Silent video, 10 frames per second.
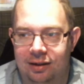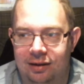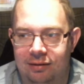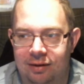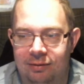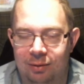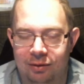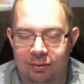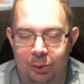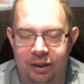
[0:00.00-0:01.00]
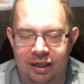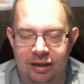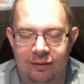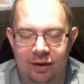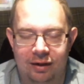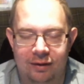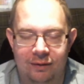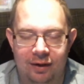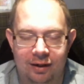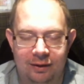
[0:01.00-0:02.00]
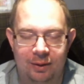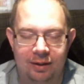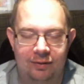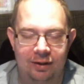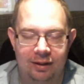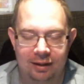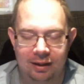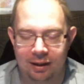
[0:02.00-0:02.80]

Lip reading: It was weird, very, very weird feeling.